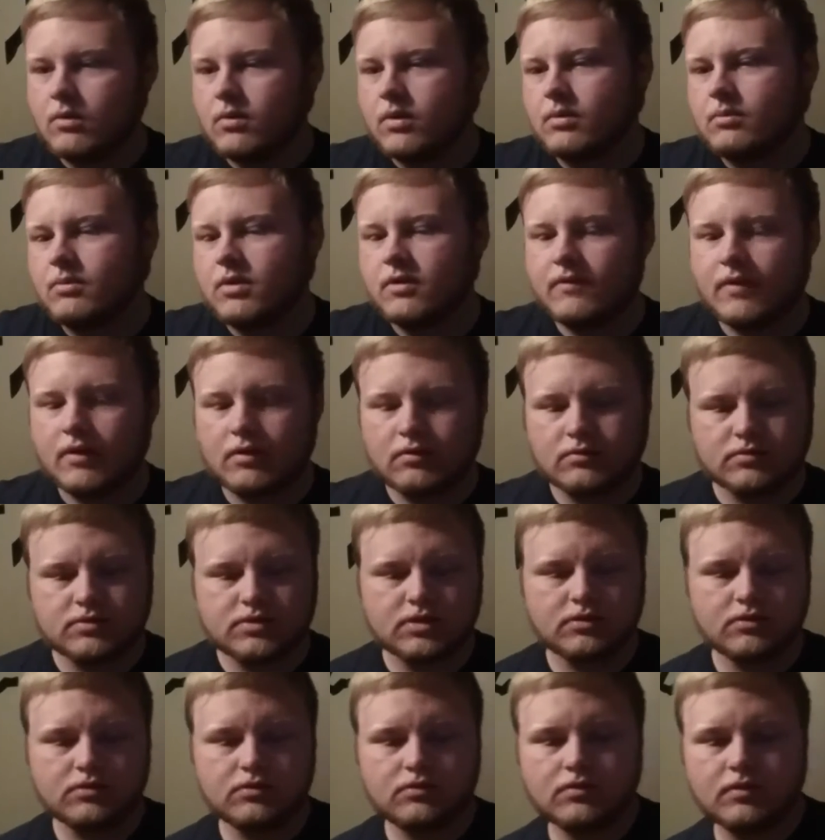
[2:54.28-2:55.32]
we're going to move on
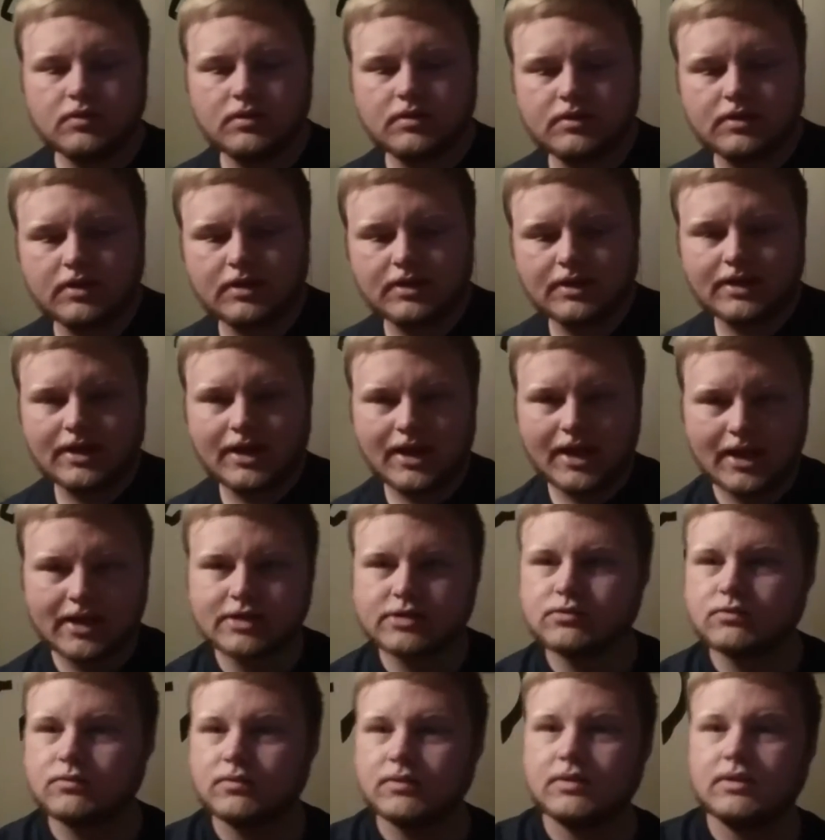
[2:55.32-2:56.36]
to the
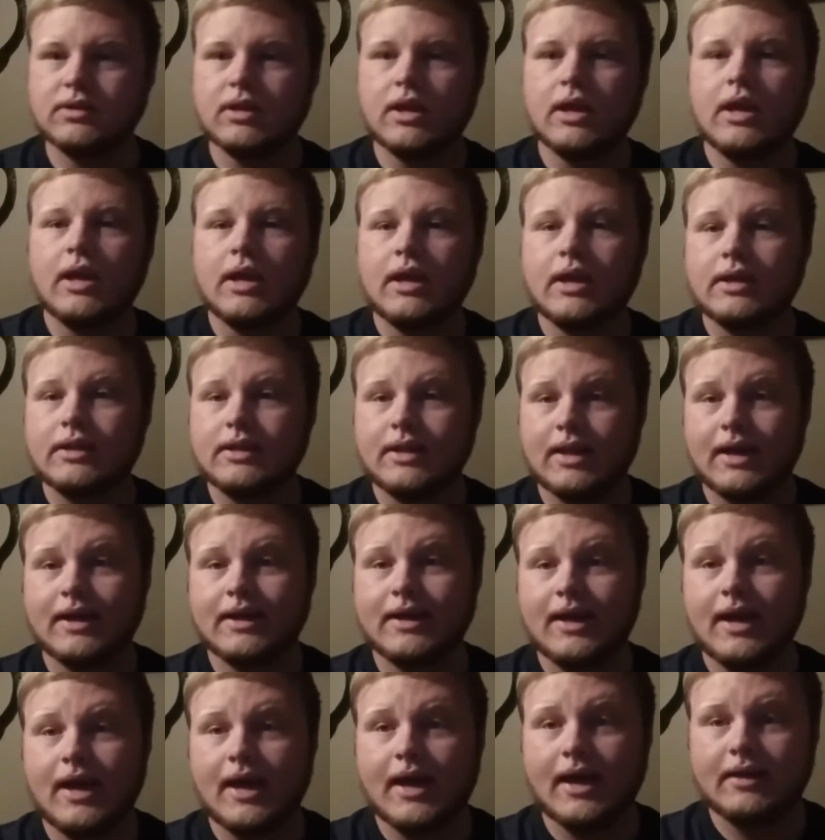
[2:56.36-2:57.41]
next one that I
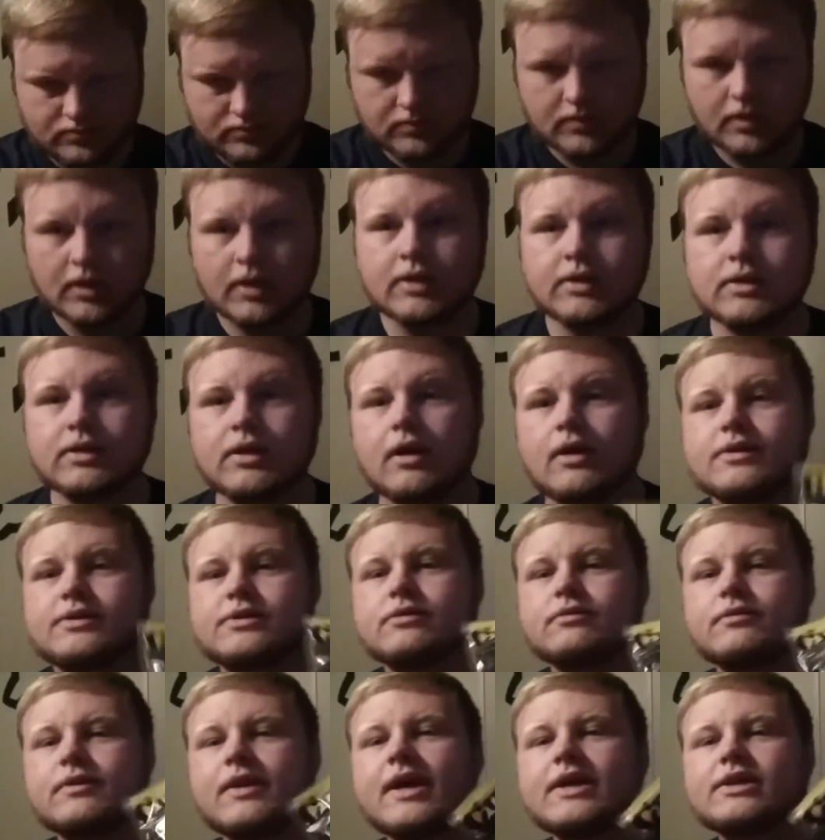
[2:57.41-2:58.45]
got. Alright,
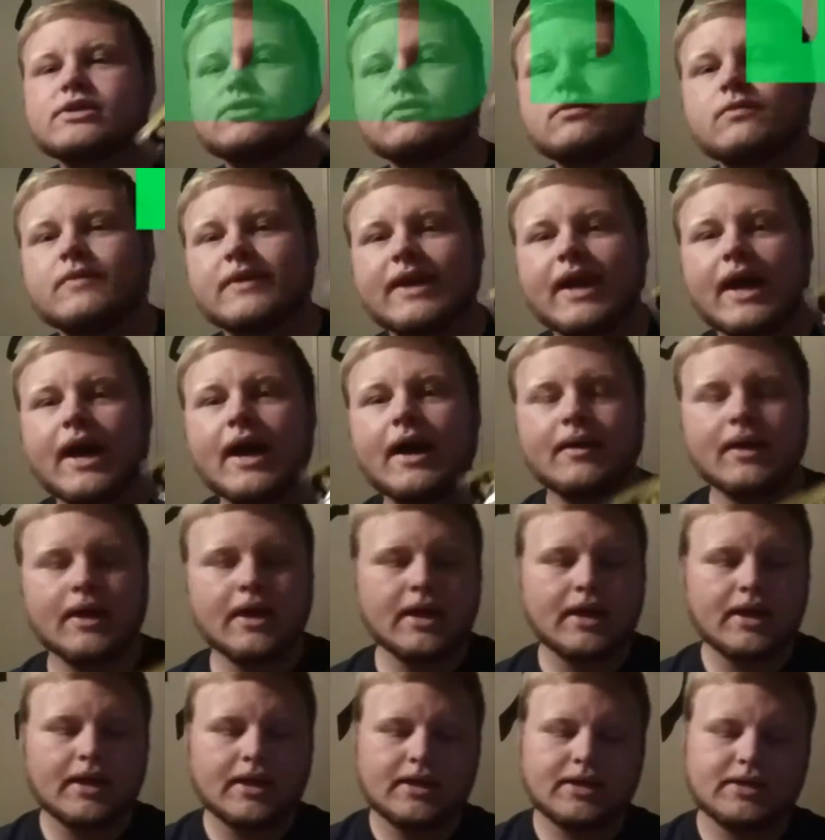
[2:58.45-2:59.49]
so next one we got
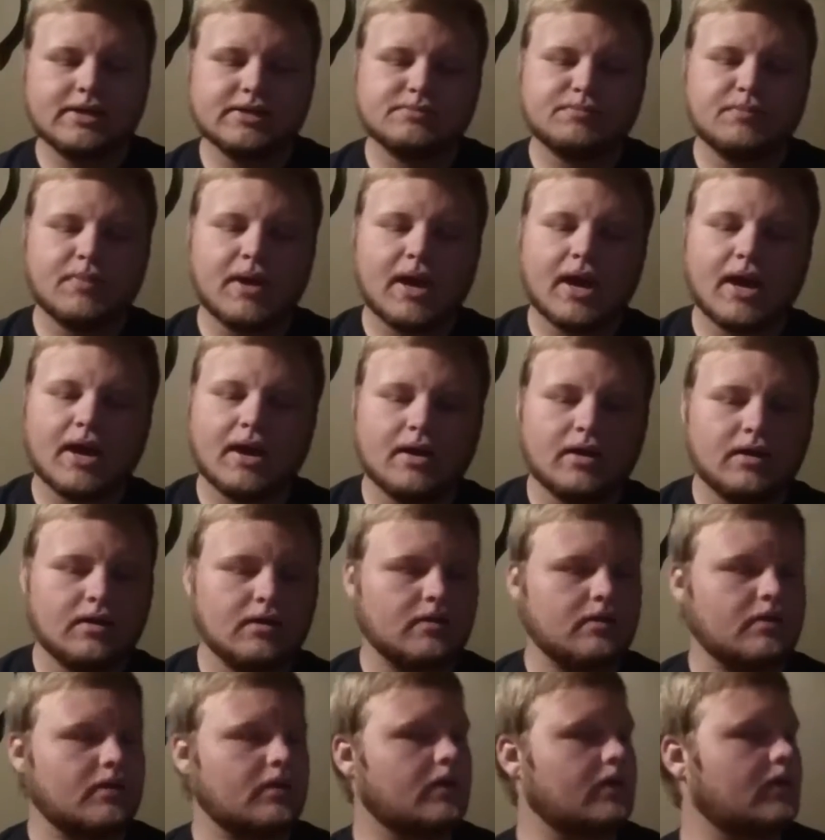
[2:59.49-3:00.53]
is by
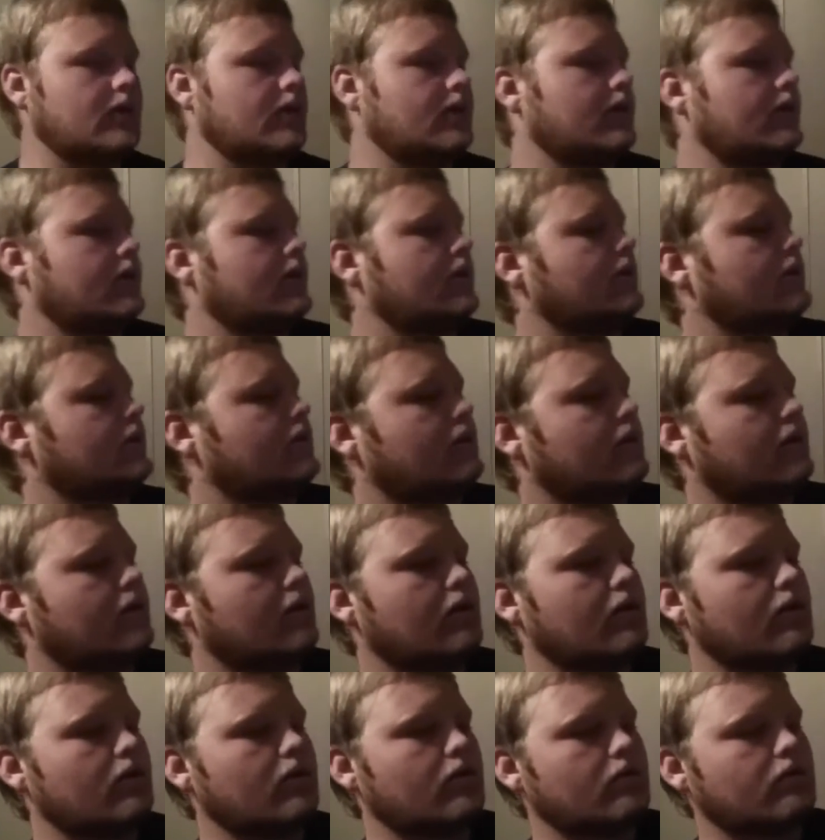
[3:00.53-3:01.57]

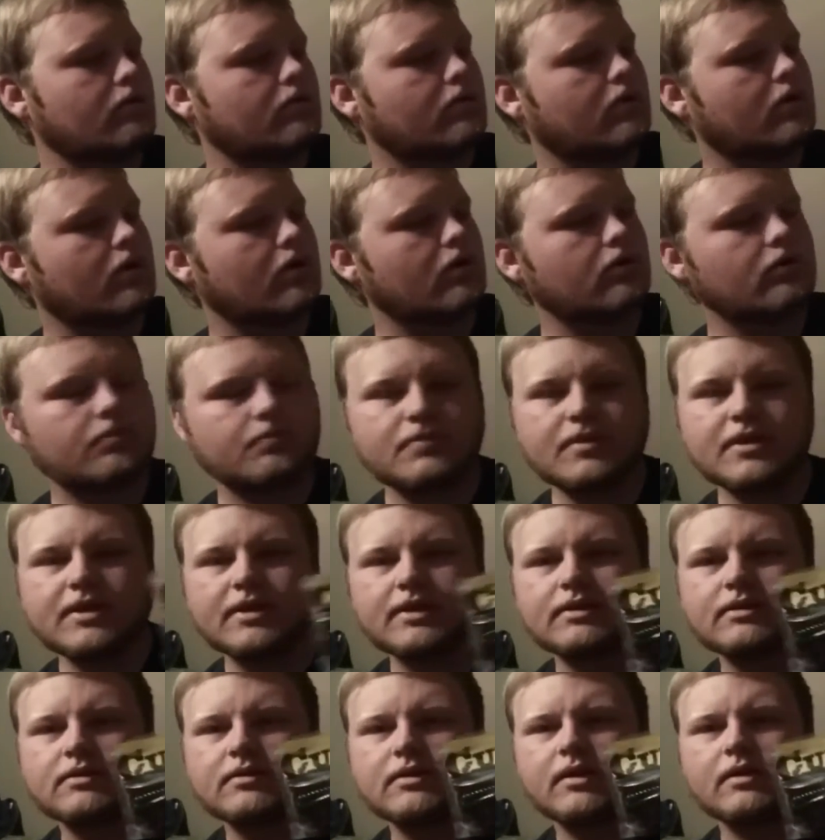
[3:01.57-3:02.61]

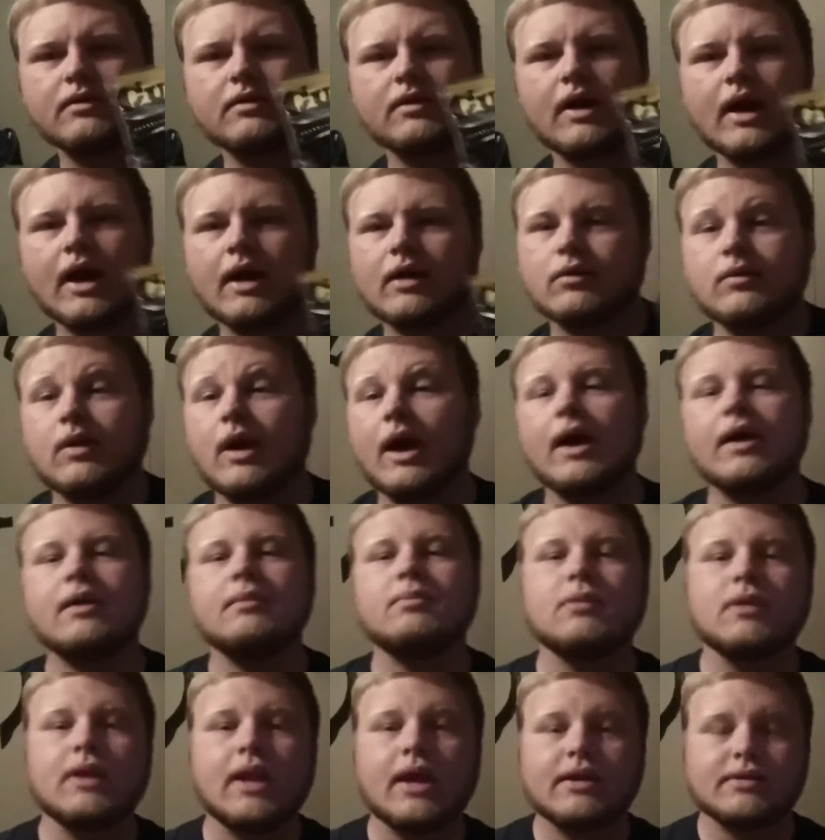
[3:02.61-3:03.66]
Curlpit. You know, I don't know how
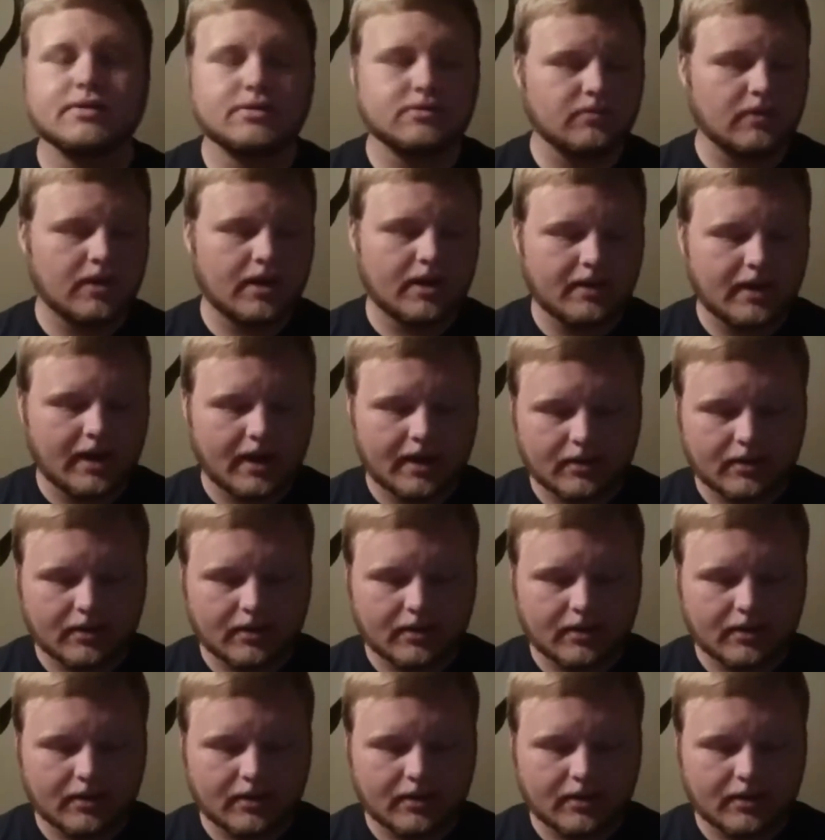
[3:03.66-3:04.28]
you pronounce it right.